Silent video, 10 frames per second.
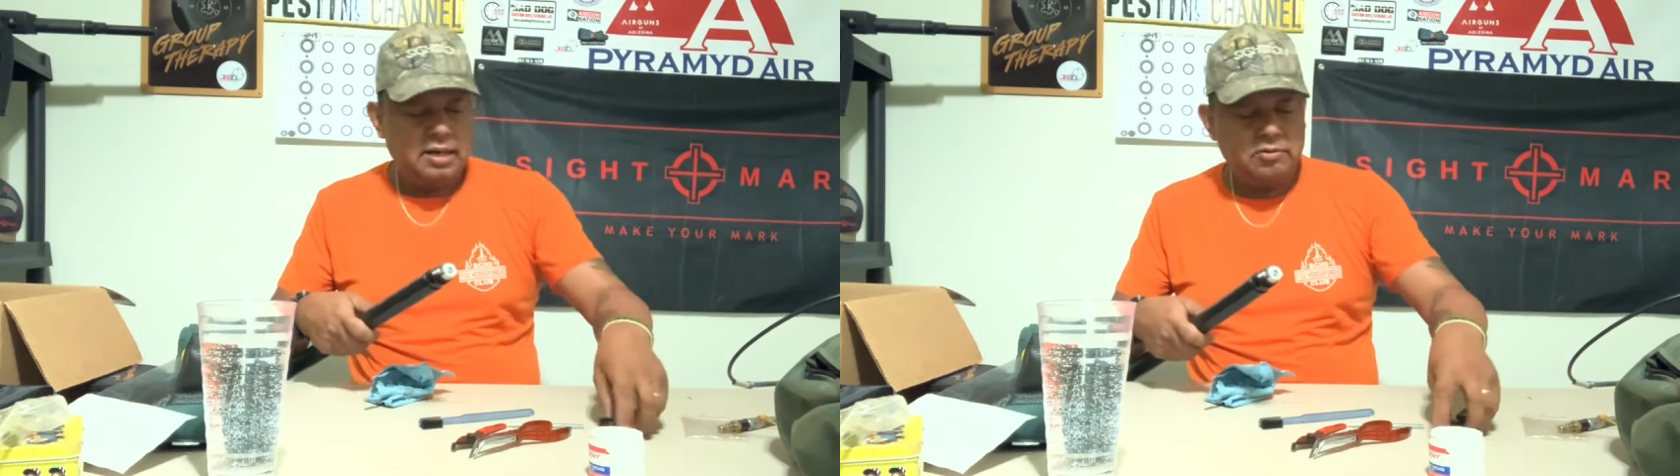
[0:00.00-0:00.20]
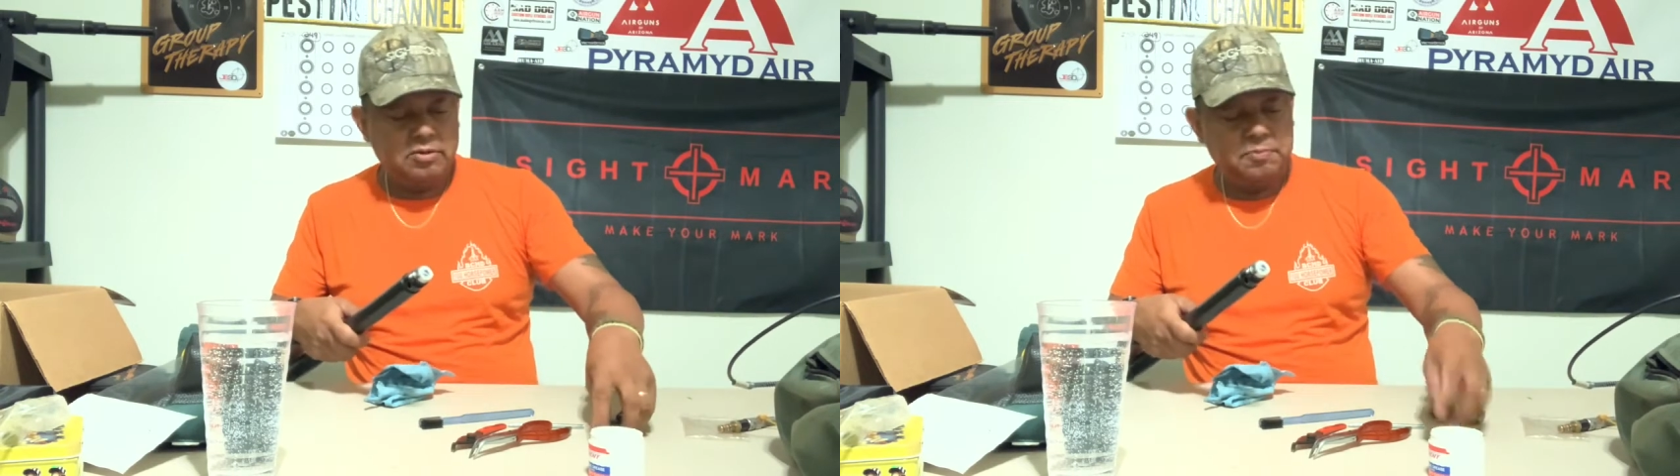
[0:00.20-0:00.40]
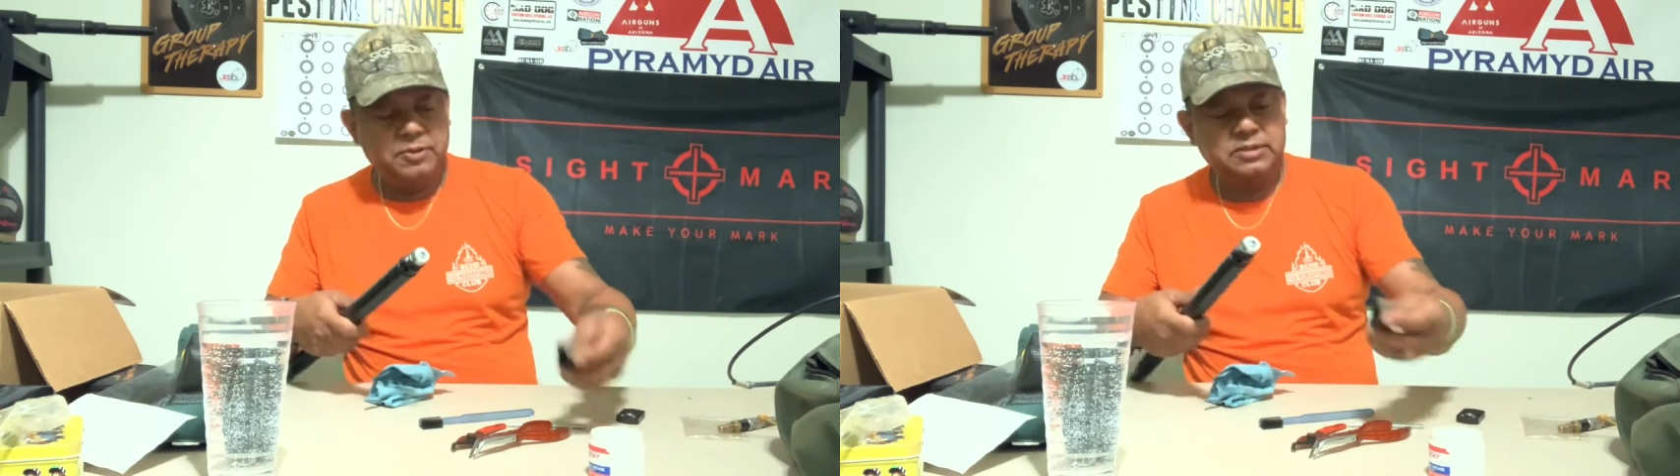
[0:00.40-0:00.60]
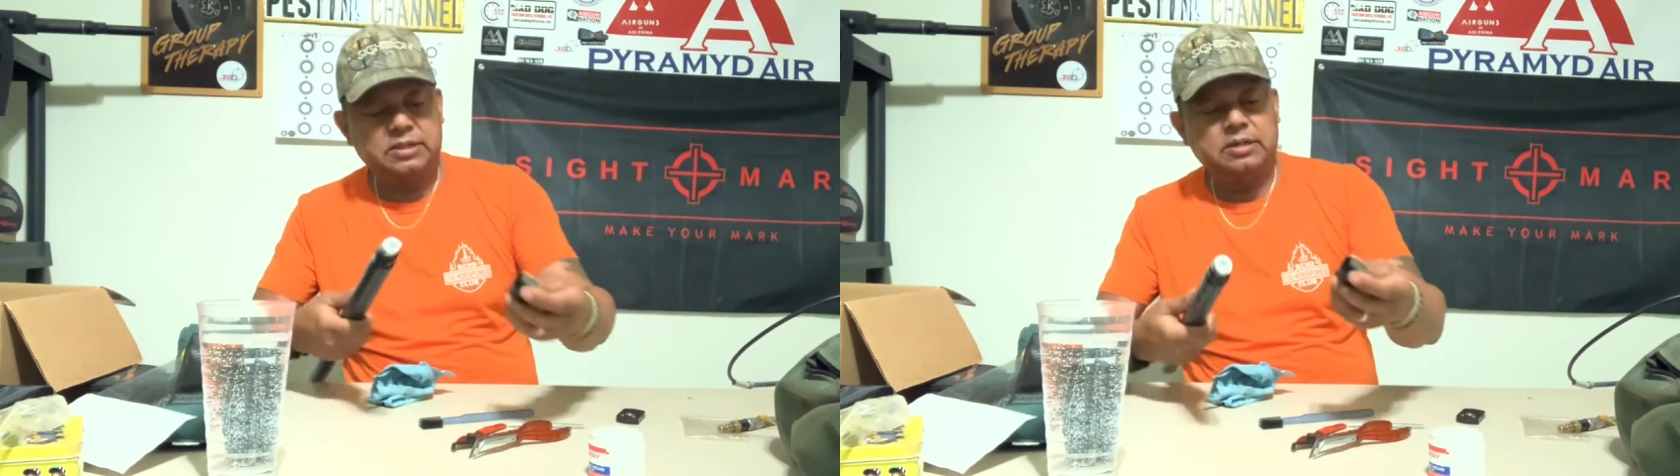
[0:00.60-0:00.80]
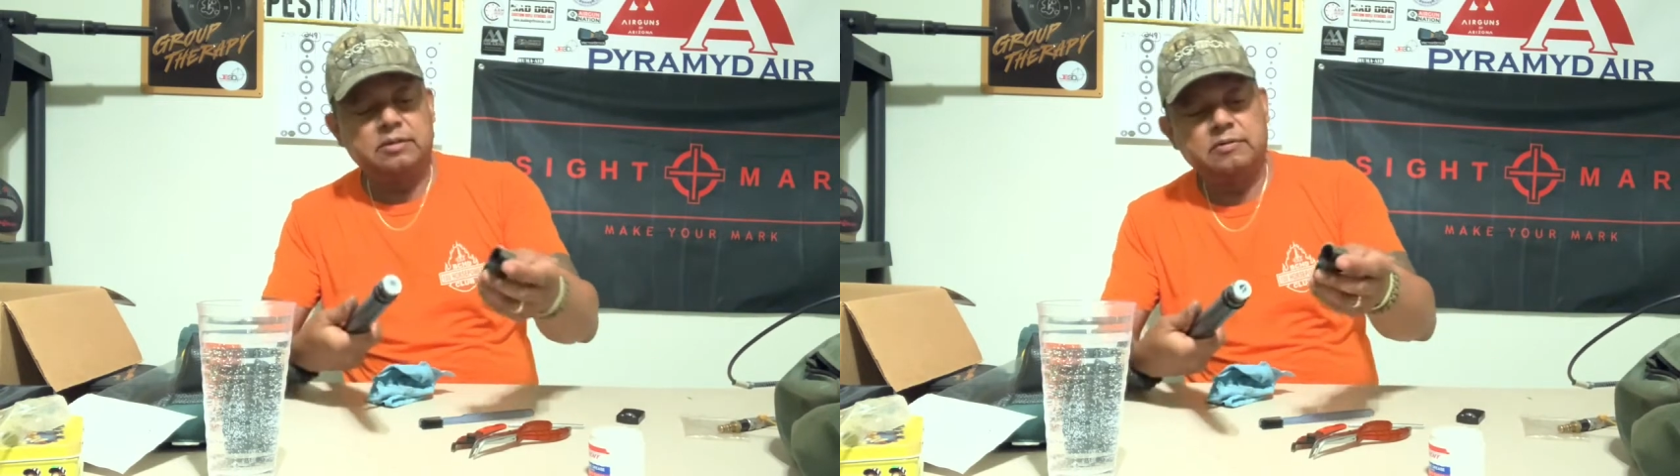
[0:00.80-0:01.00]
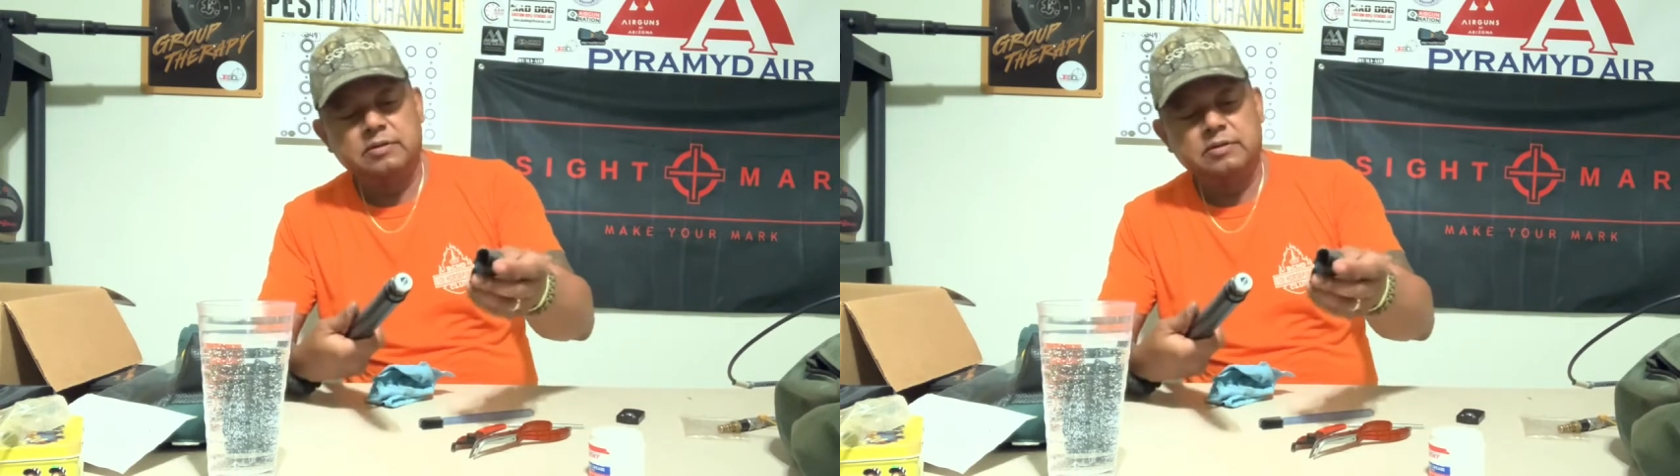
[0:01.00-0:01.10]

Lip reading: don't want to put the